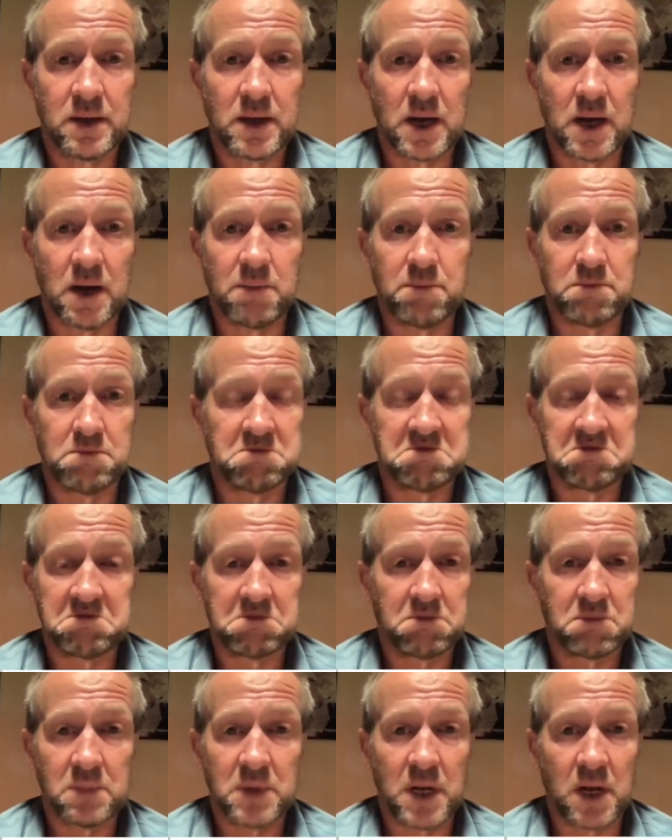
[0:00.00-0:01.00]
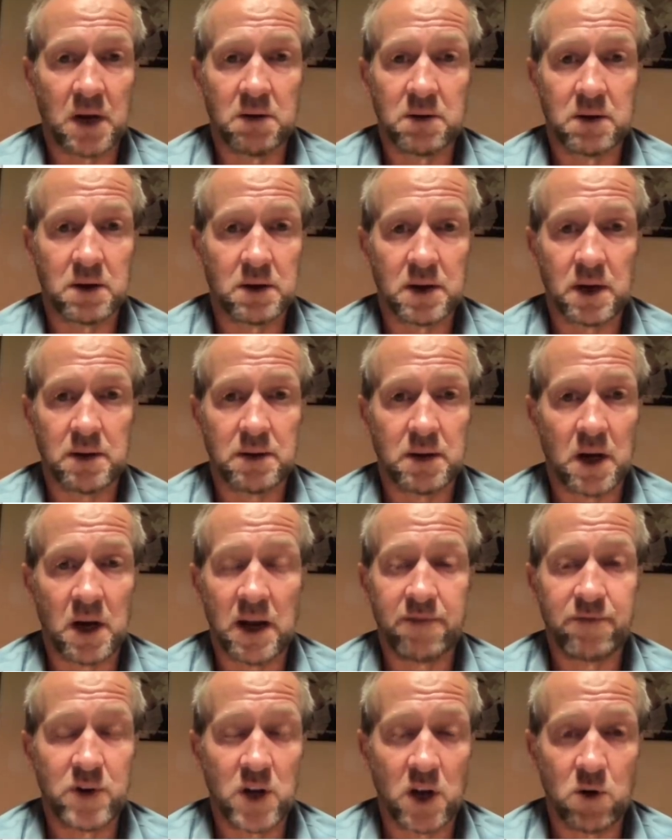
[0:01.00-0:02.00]
Um, no, I
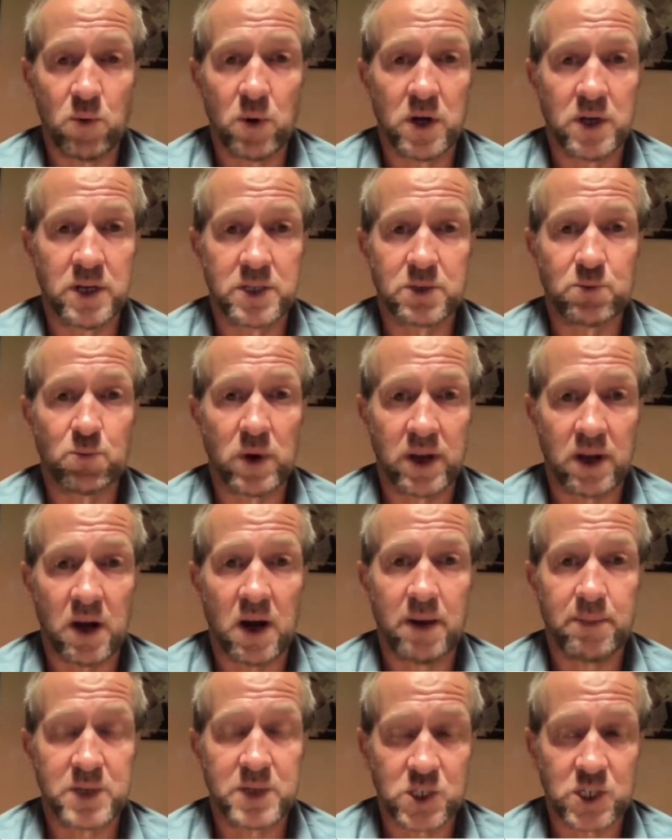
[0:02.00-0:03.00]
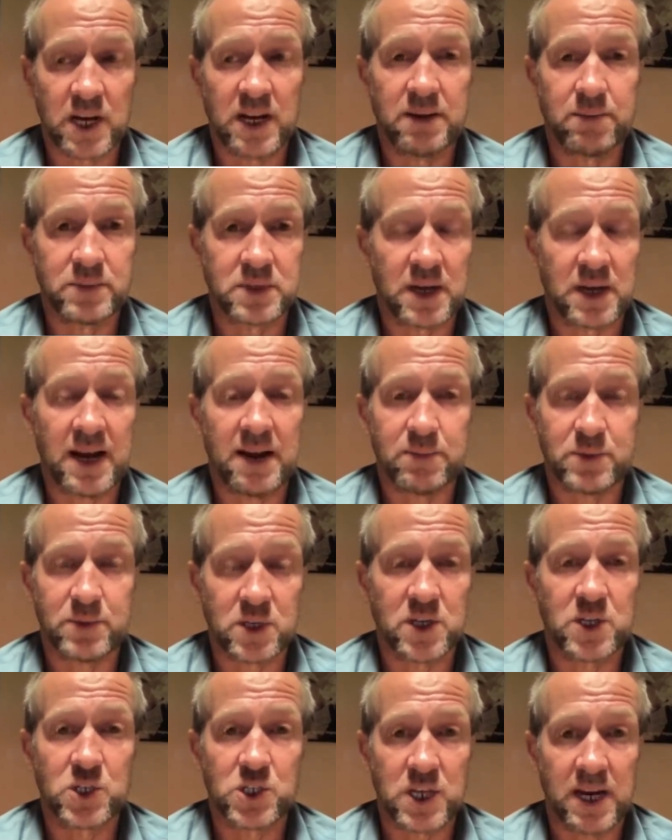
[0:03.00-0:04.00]
have no words. We, I'm ashamed,
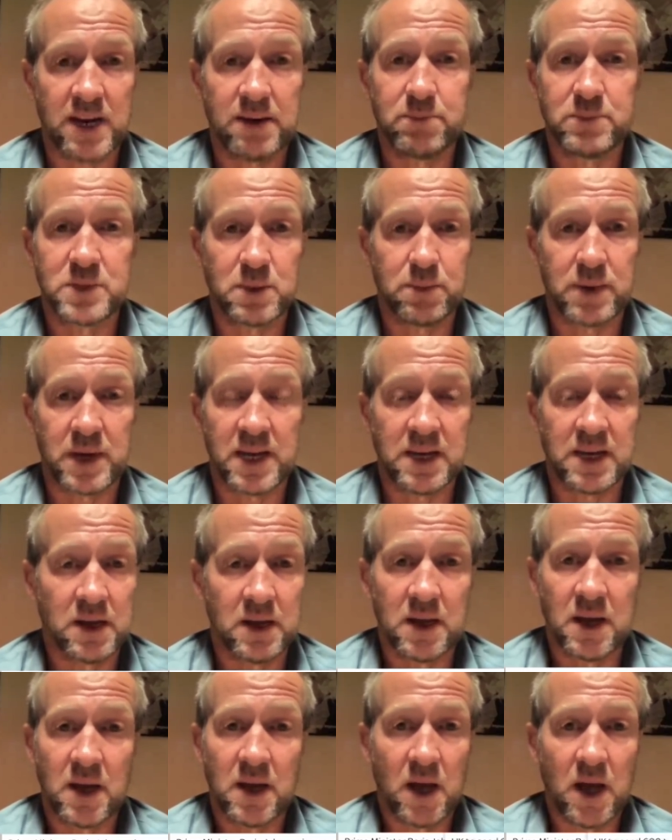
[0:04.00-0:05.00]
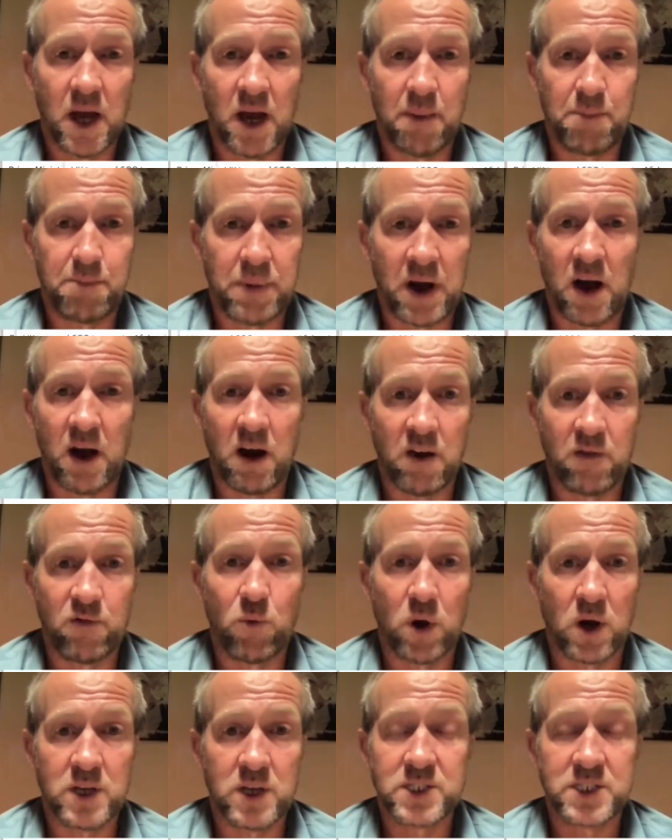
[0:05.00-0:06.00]
absolutely ashamed to be part of
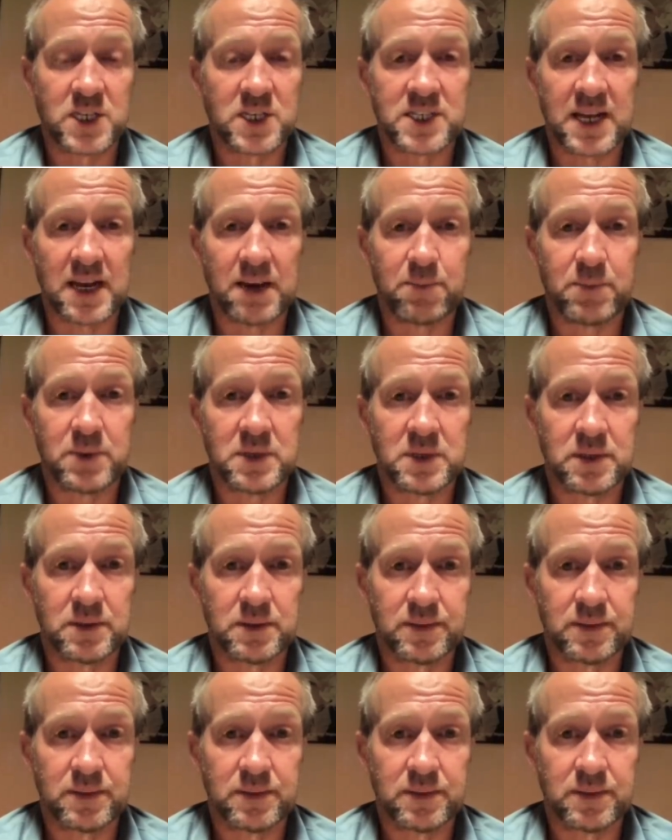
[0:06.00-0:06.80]
what has just happened.